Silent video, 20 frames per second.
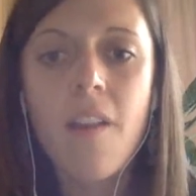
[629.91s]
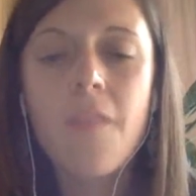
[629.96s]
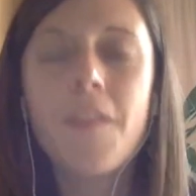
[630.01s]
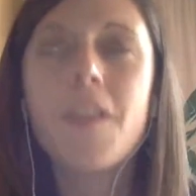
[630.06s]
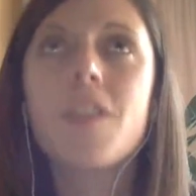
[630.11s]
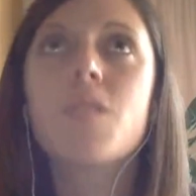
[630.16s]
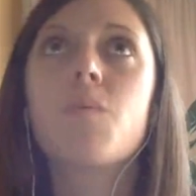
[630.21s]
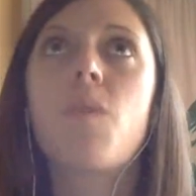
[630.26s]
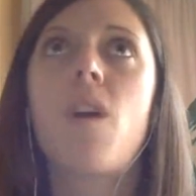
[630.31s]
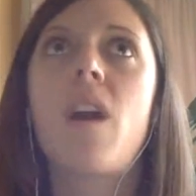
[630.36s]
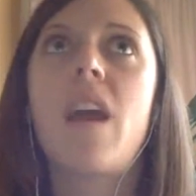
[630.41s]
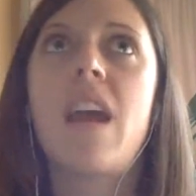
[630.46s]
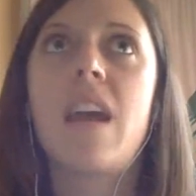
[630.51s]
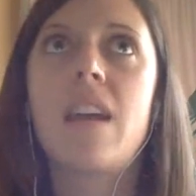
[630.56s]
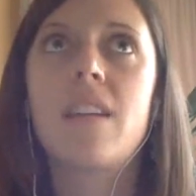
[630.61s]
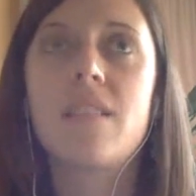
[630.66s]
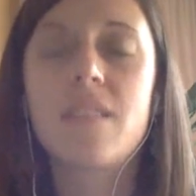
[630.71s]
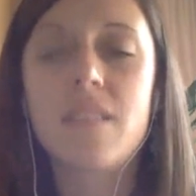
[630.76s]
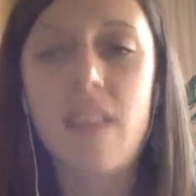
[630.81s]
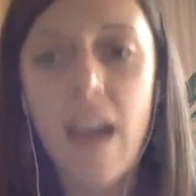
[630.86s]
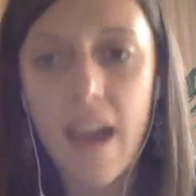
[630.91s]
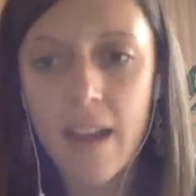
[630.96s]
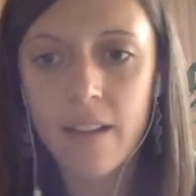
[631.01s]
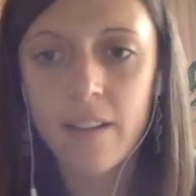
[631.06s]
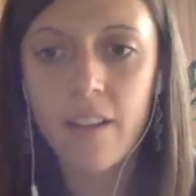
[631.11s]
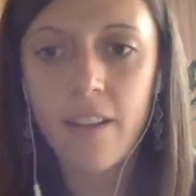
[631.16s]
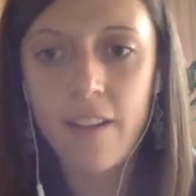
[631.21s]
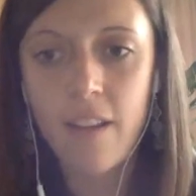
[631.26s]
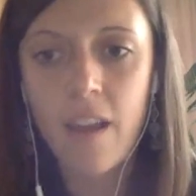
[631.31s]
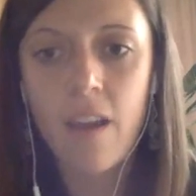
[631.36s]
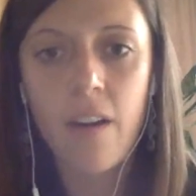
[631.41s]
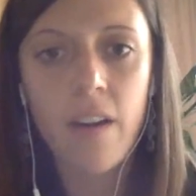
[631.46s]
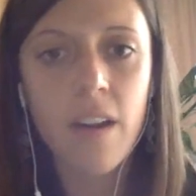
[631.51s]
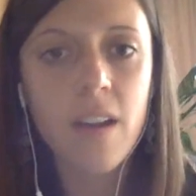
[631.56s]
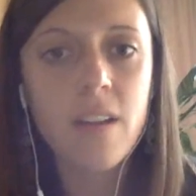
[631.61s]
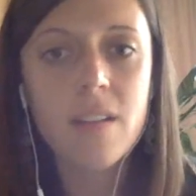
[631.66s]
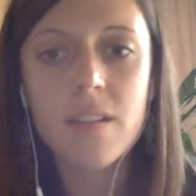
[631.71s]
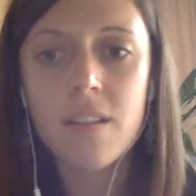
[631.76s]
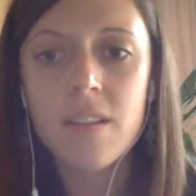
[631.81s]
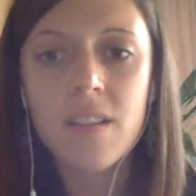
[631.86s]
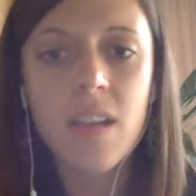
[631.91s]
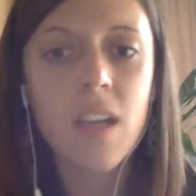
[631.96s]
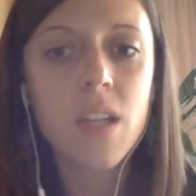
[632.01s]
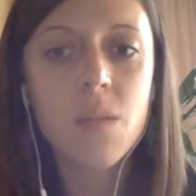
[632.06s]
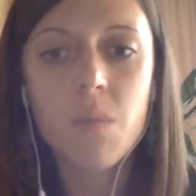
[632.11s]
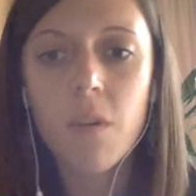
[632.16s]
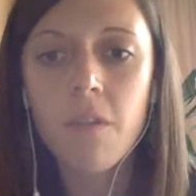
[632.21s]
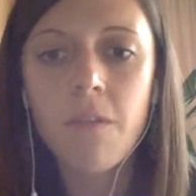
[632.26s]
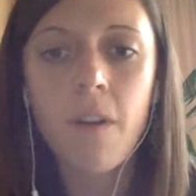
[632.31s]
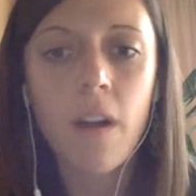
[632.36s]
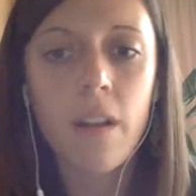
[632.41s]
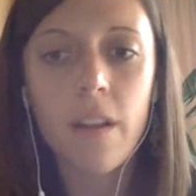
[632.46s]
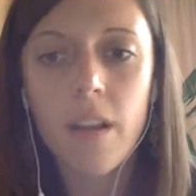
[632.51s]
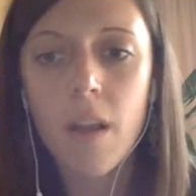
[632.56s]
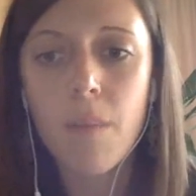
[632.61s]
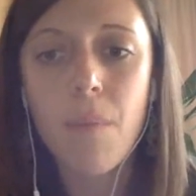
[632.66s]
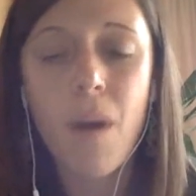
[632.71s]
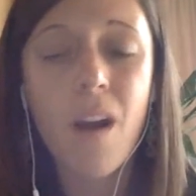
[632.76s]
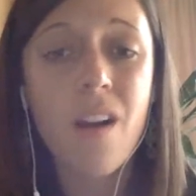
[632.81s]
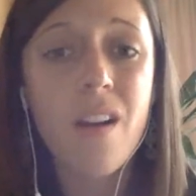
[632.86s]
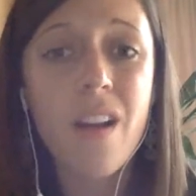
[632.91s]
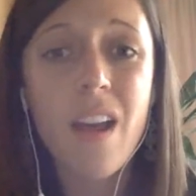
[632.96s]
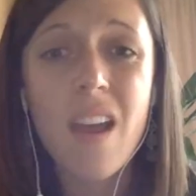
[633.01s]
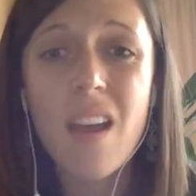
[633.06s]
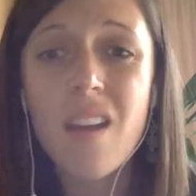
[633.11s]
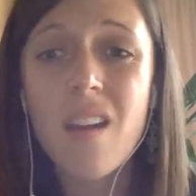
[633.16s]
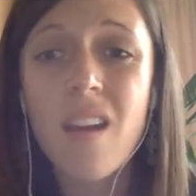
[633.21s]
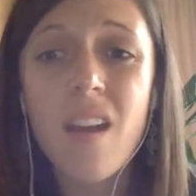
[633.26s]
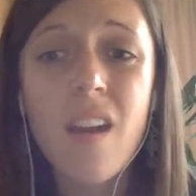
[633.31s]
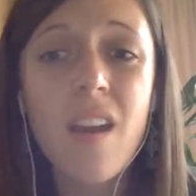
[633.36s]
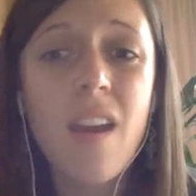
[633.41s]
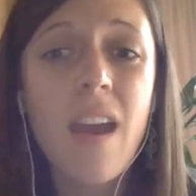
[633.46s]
These were exactly the areas these kids were falling apart in.